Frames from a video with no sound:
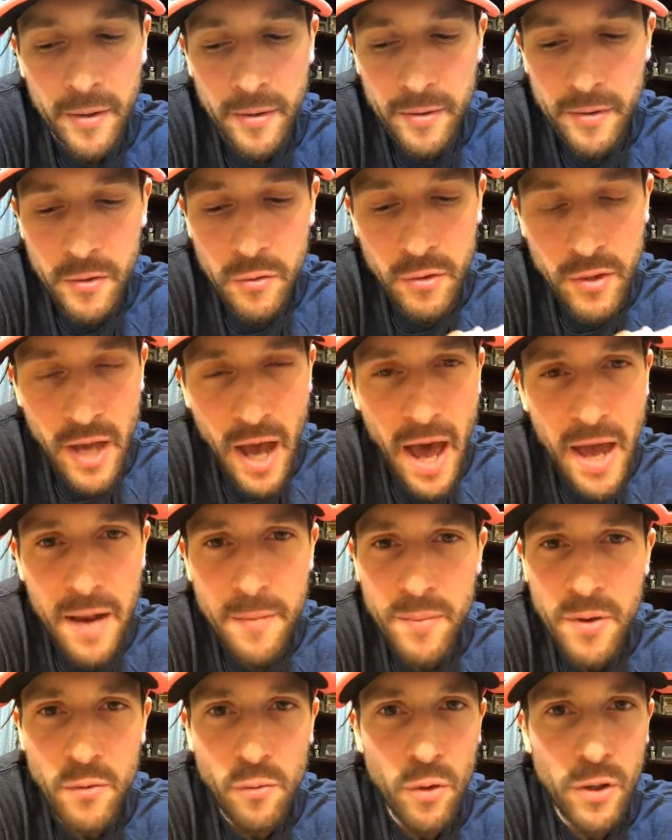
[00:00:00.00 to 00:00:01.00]
you got to
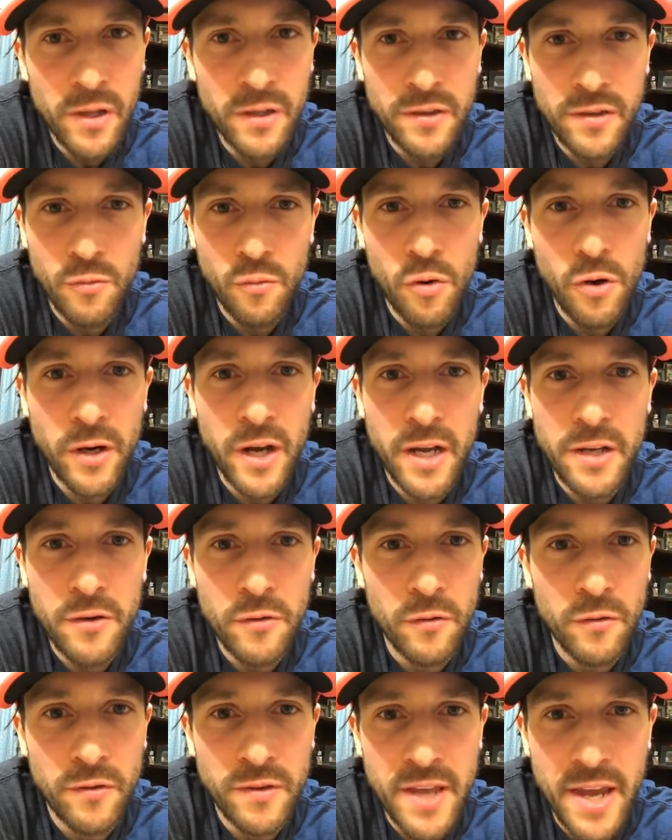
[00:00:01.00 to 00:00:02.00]
be willing to work on your
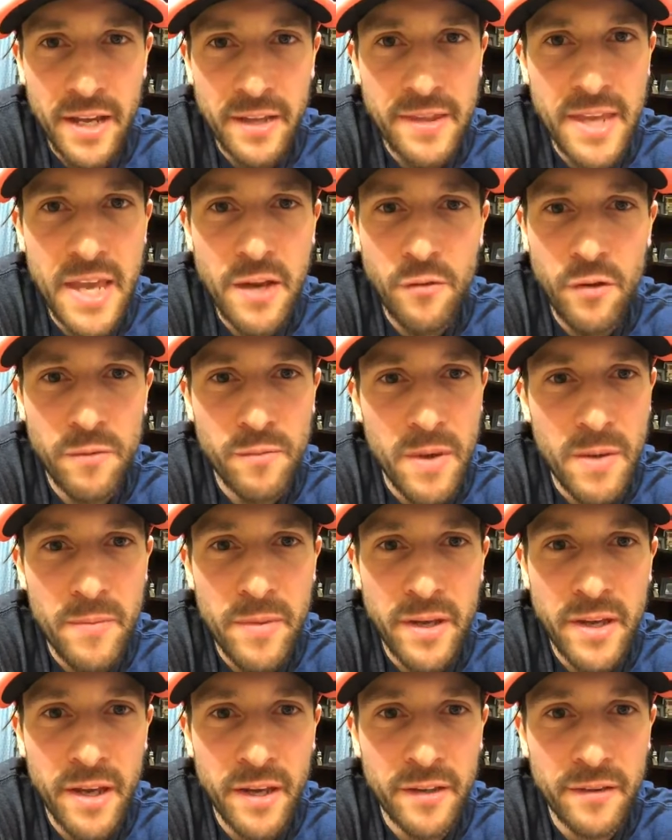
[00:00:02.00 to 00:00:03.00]
technique with me
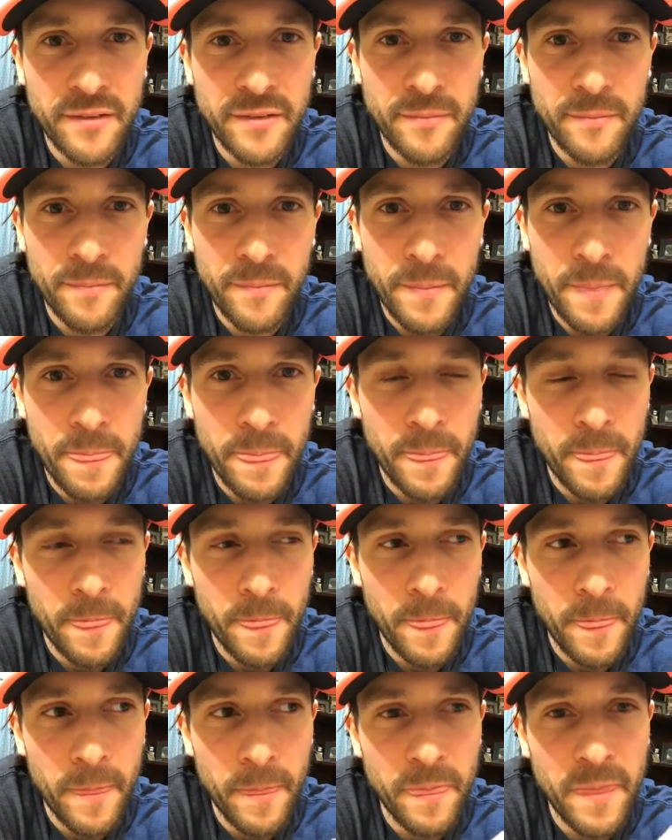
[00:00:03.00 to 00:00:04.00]
because
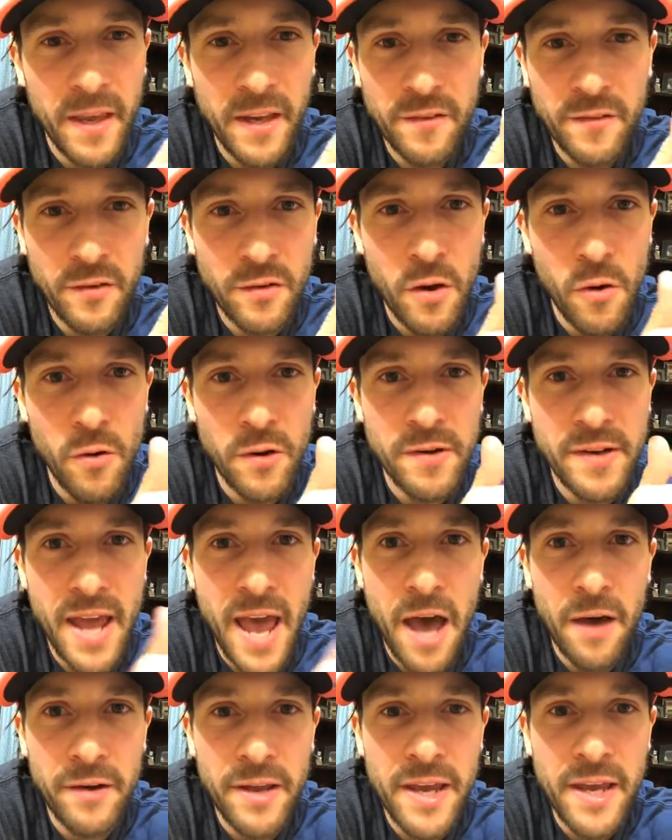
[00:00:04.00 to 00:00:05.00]
things are going
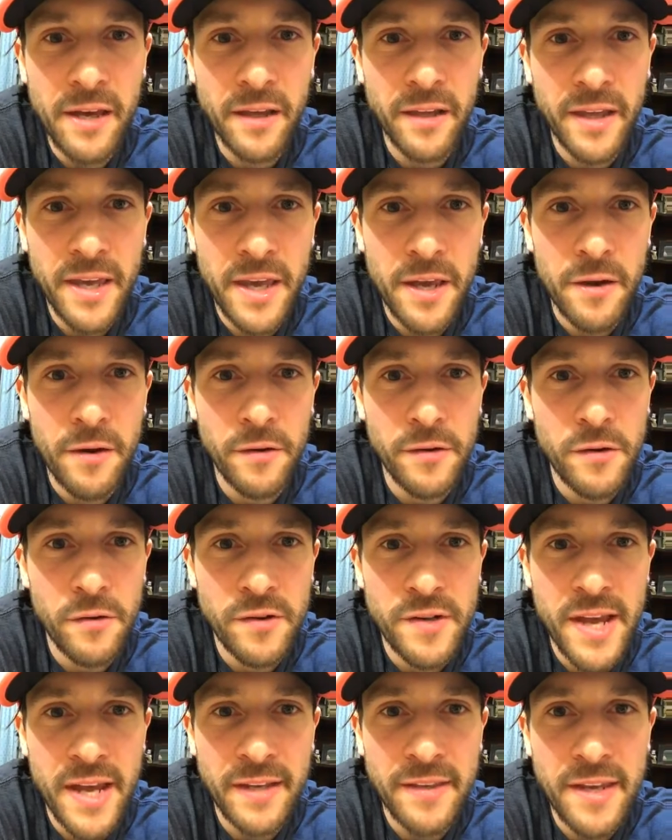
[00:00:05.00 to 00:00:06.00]
downhill here, your
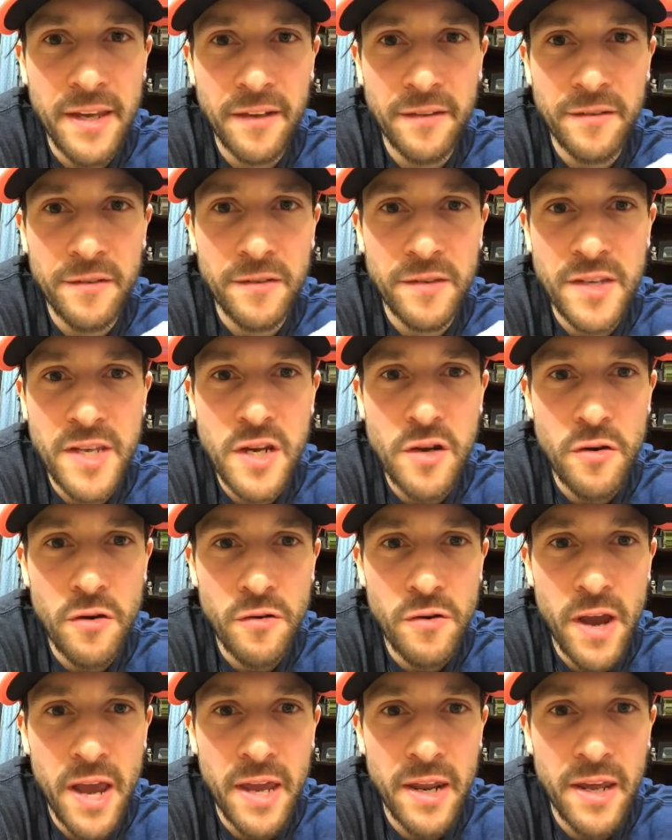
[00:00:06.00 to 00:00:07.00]
technique's
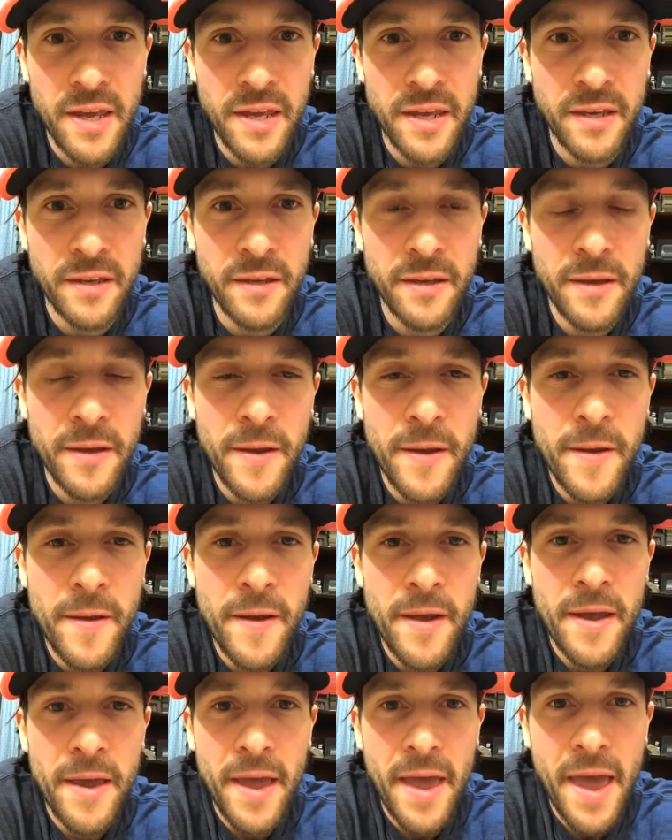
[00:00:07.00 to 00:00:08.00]
deteriorating,
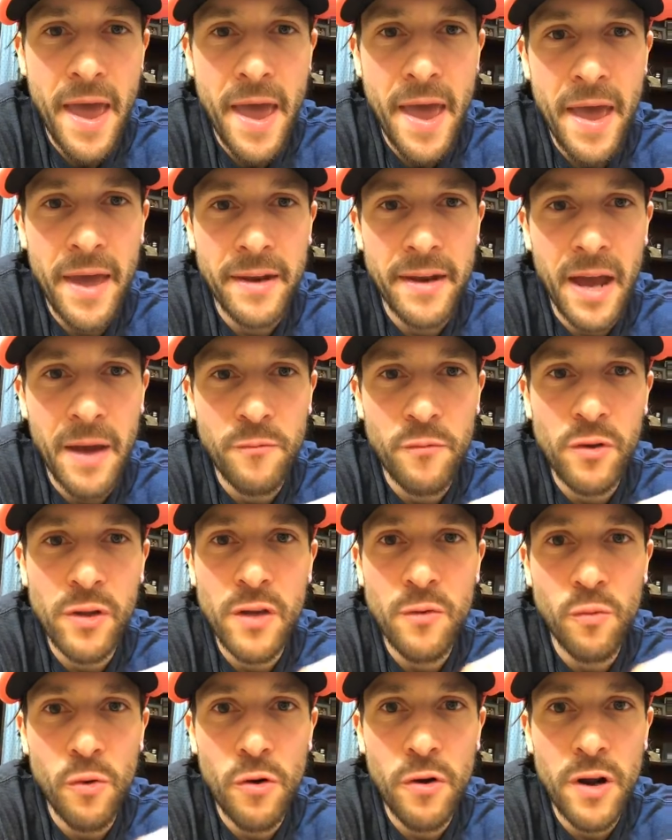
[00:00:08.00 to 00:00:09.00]
and I'm really
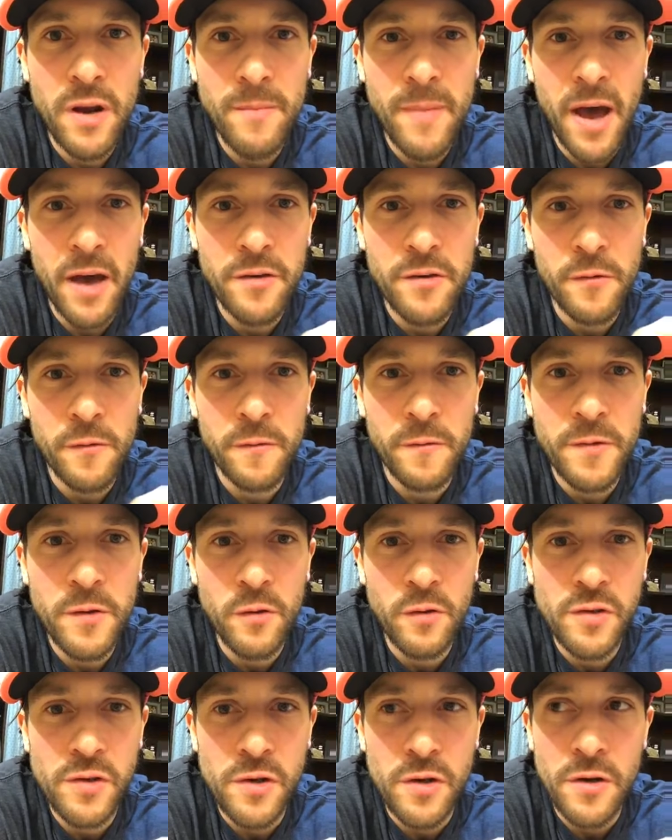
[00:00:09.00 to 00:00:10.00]
worried about your
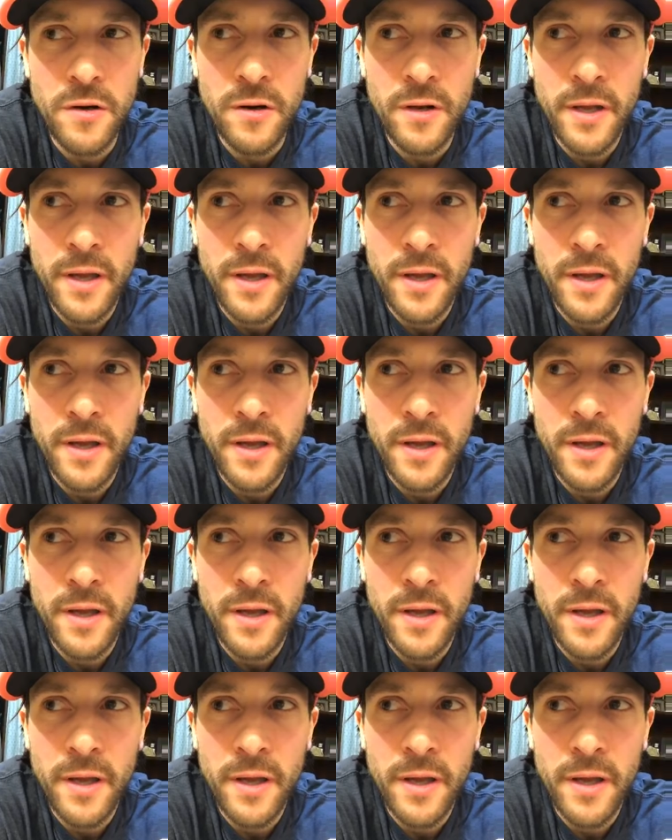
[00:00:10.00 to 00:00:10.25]
future.